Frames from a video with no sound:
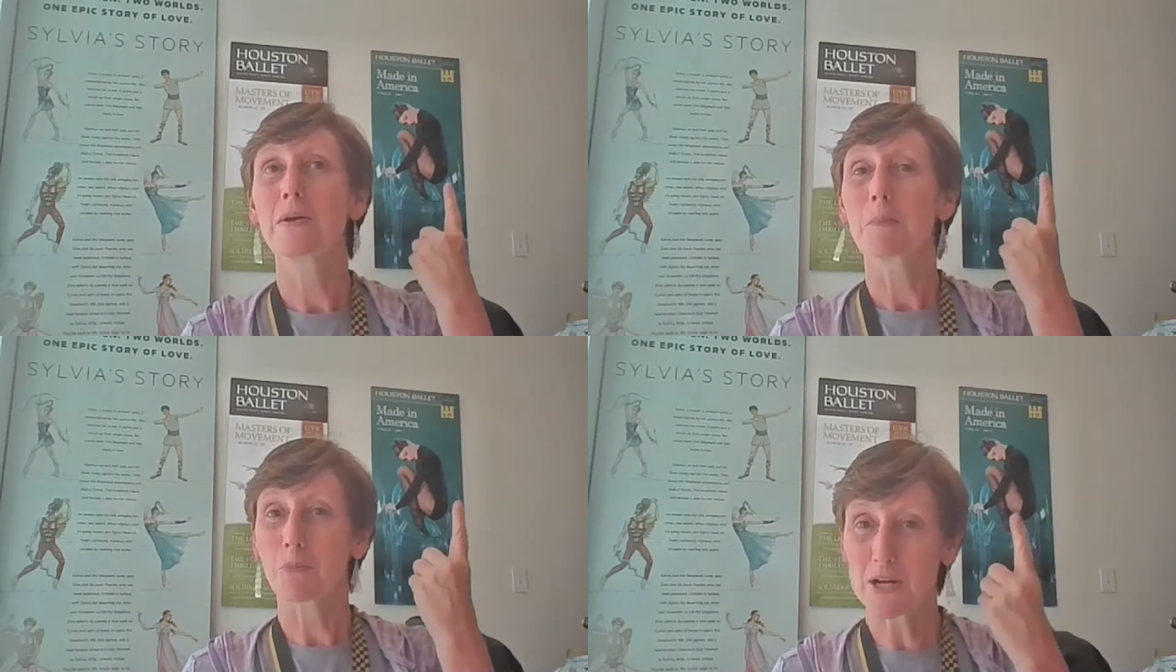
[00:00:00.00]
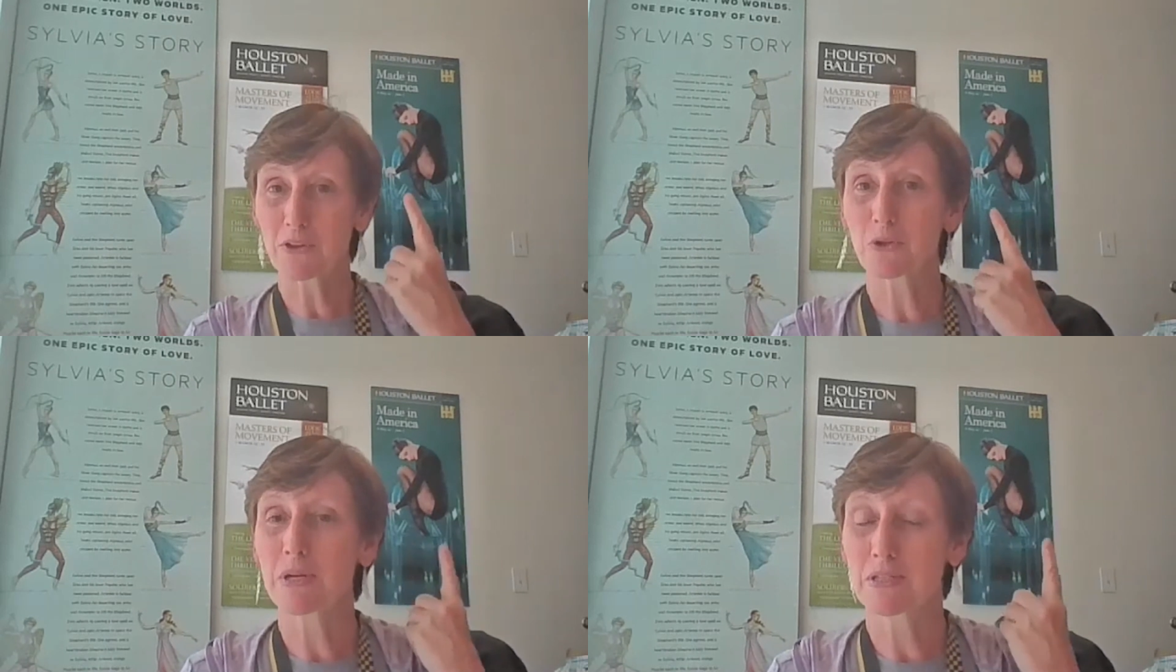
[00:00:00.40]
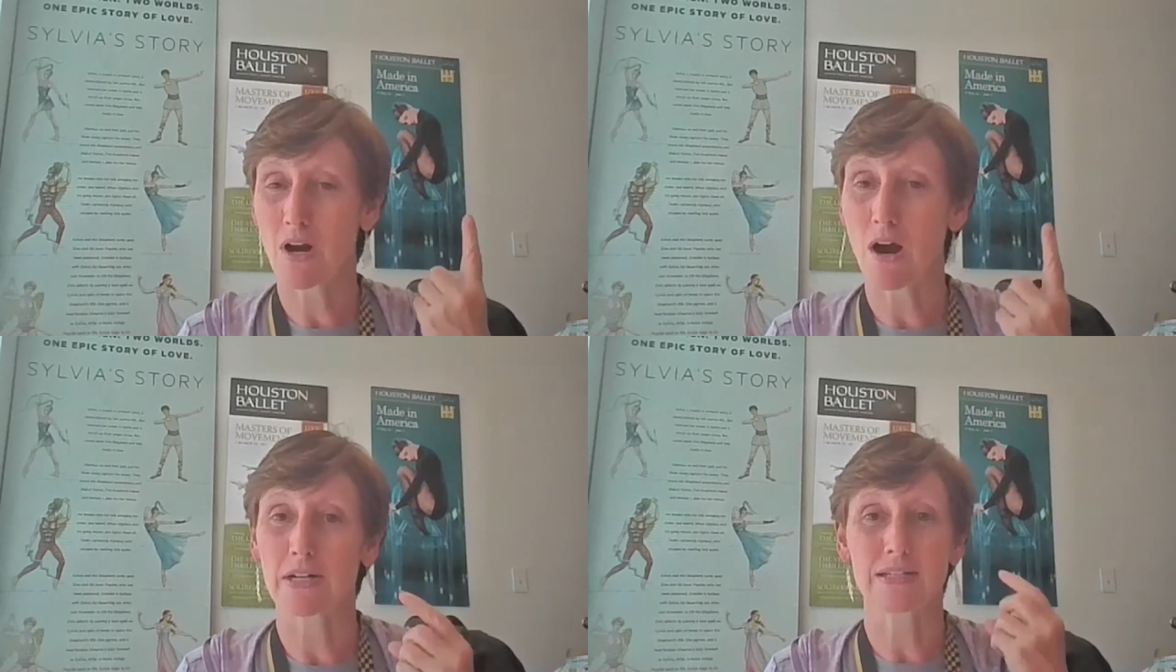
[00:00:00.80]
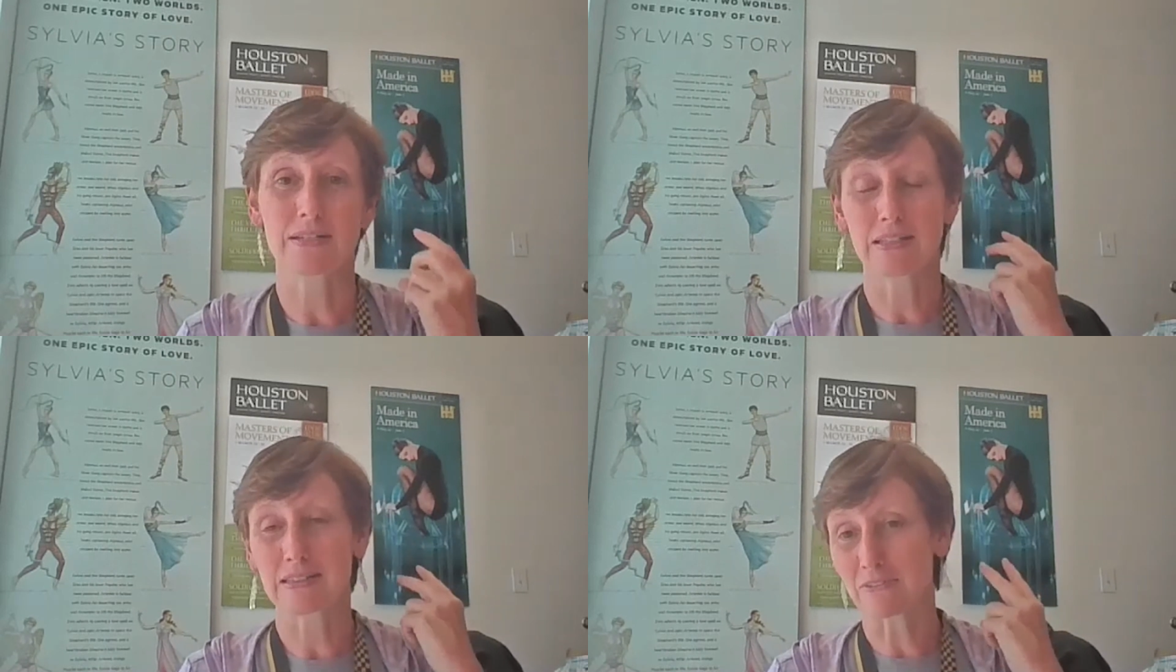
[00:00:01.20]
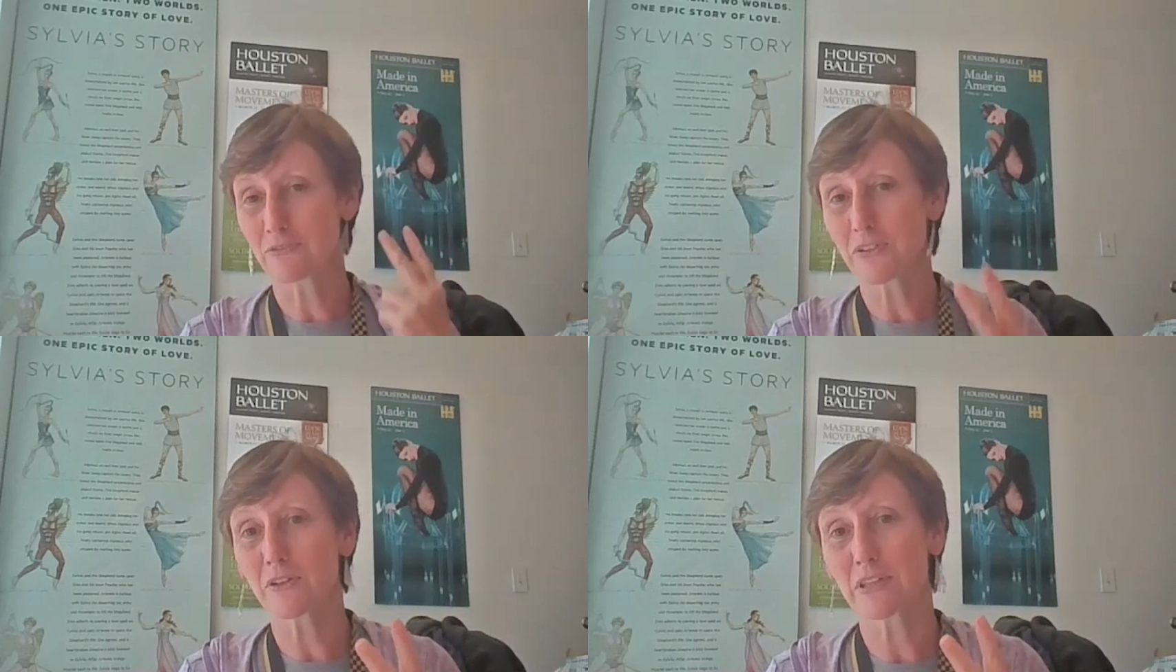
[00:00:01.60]
breakthrough as an artist, that they
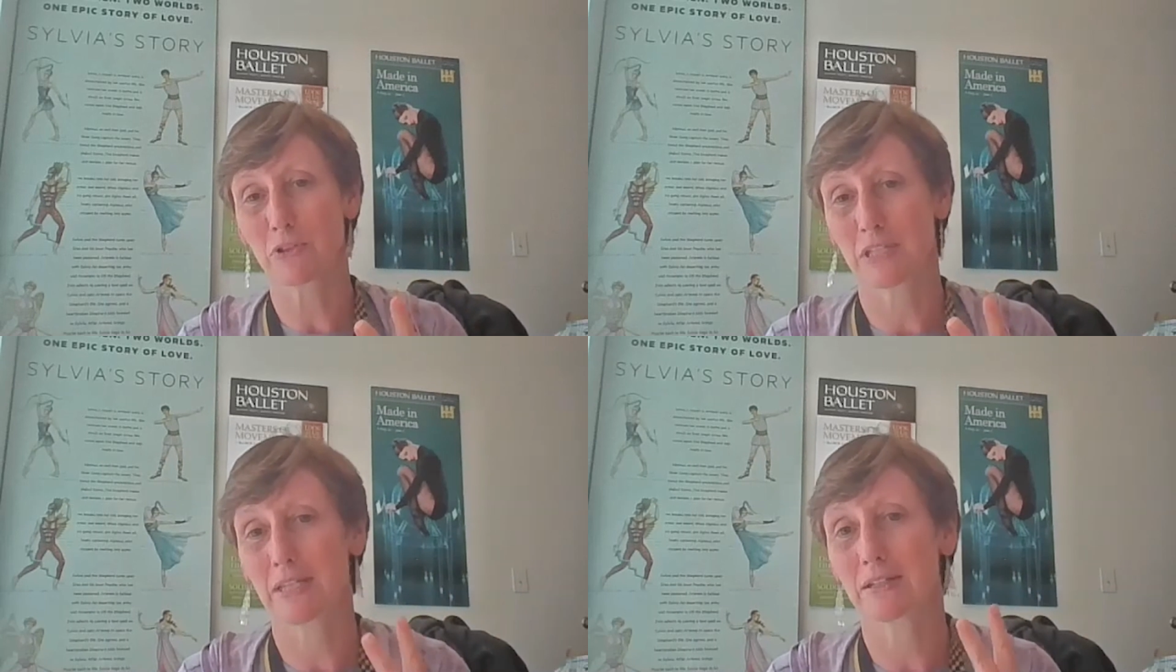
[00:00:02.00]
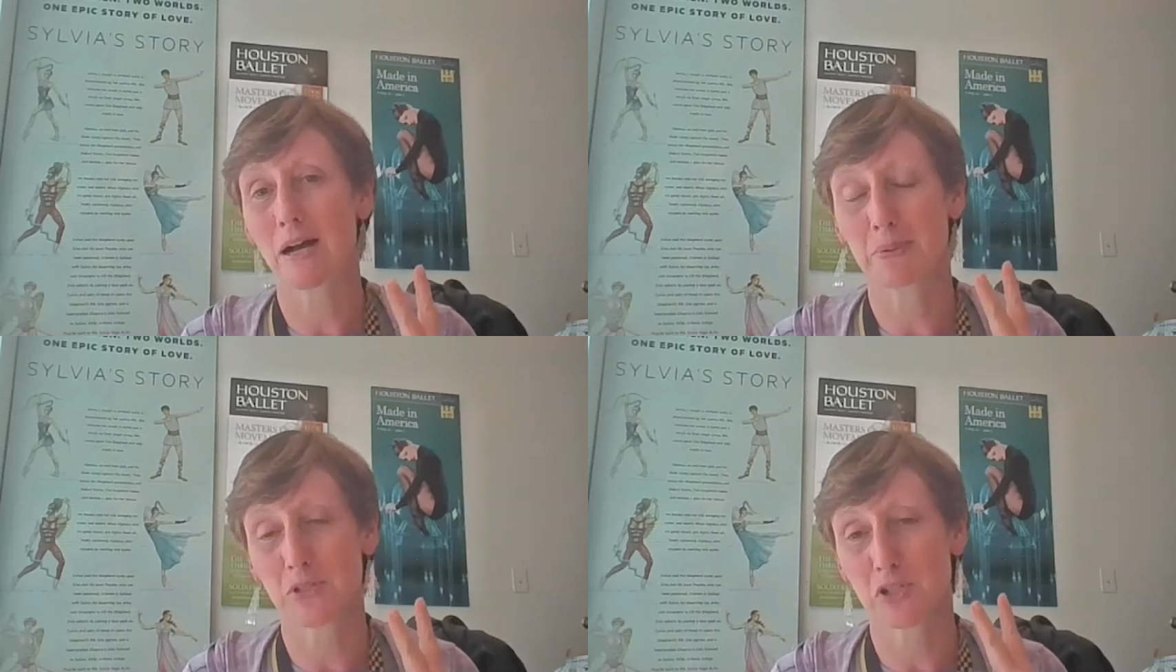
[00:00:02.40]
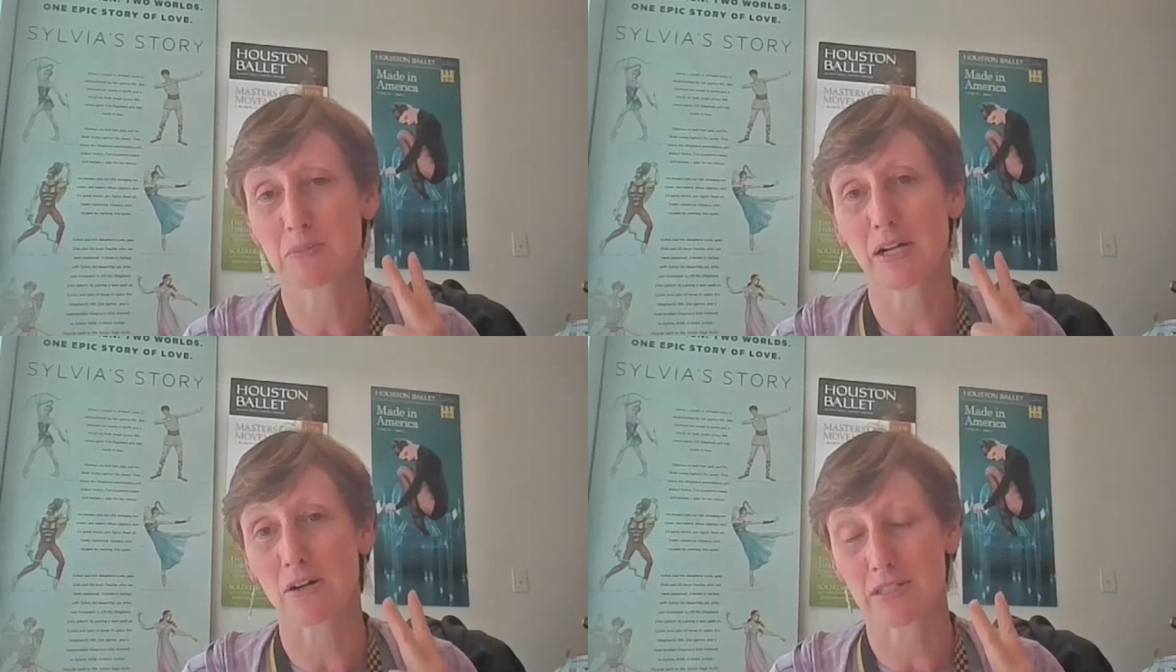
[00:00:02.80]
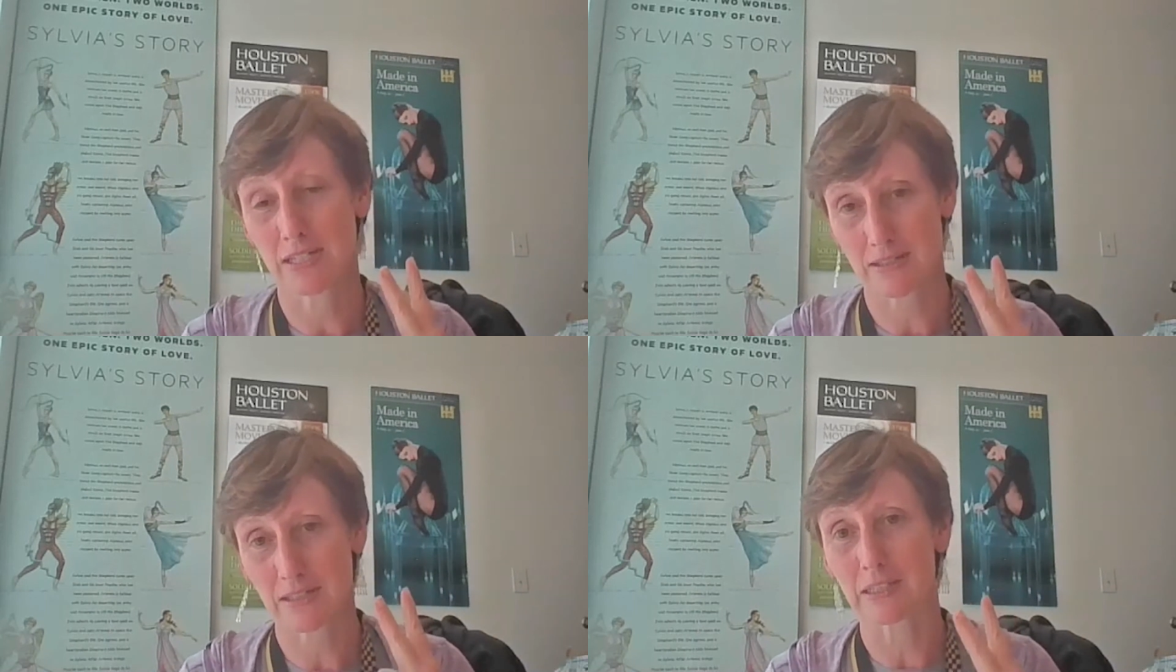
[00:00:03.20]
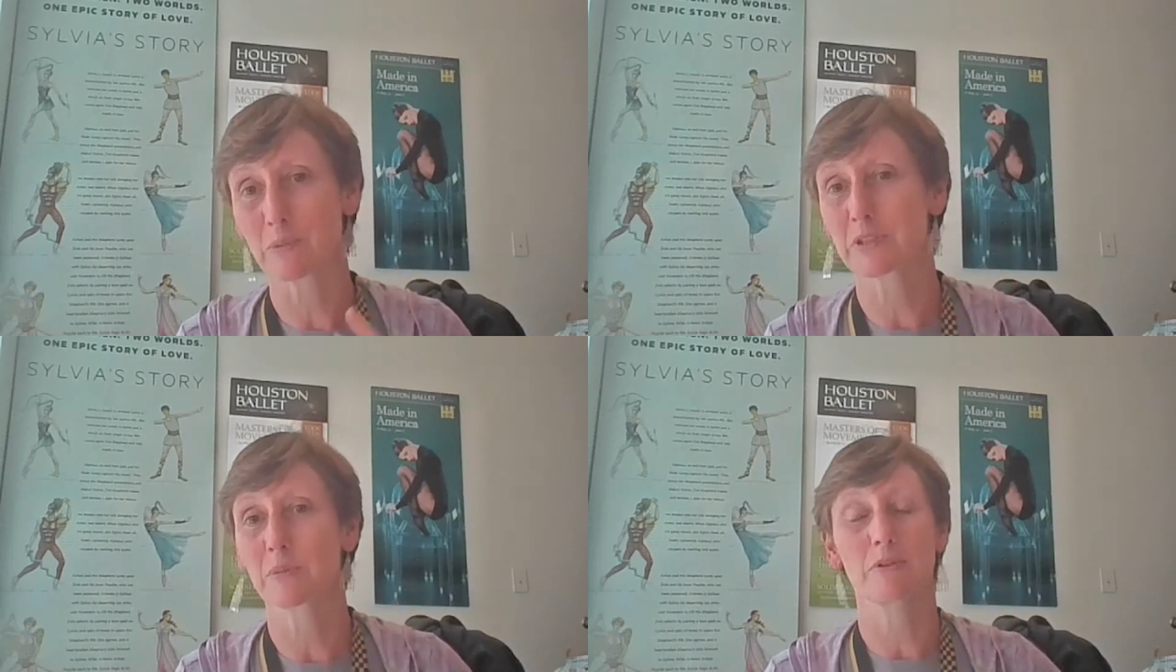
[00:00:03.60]
feel they've really accomplished something artistically
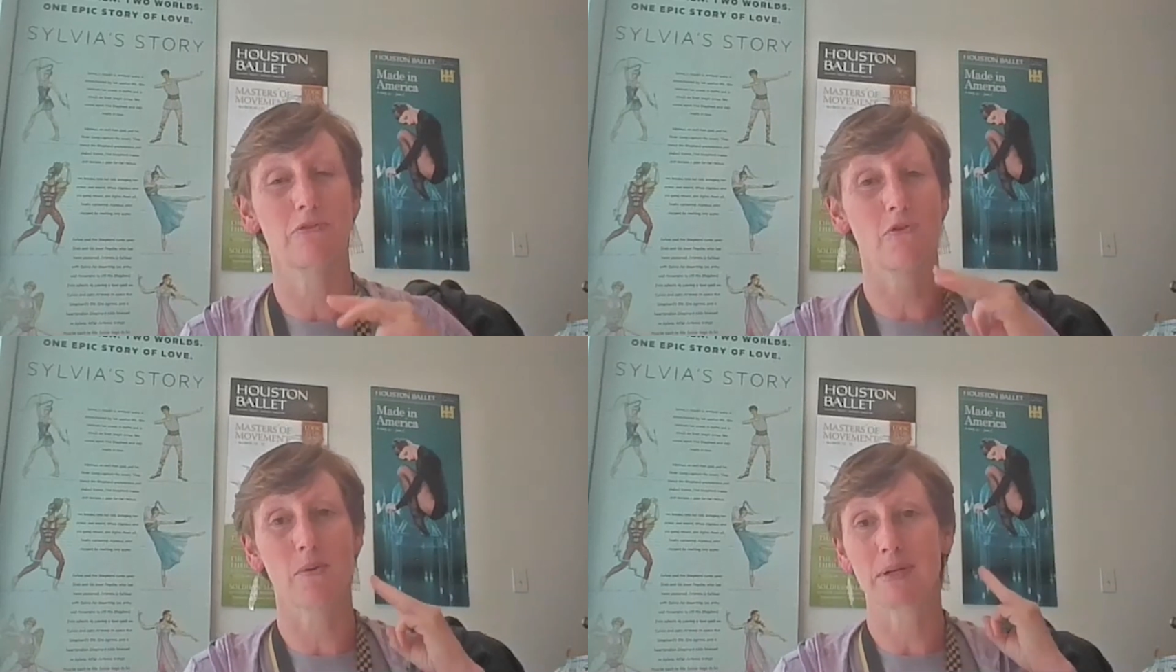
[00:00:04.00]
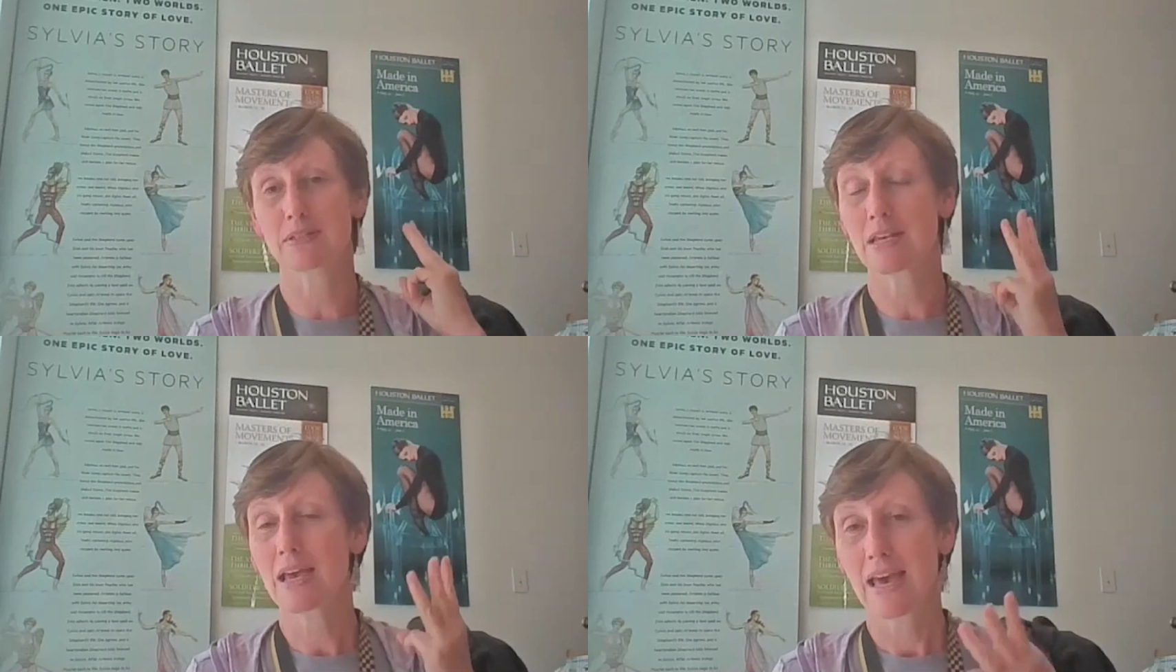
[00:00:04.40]
with the performance.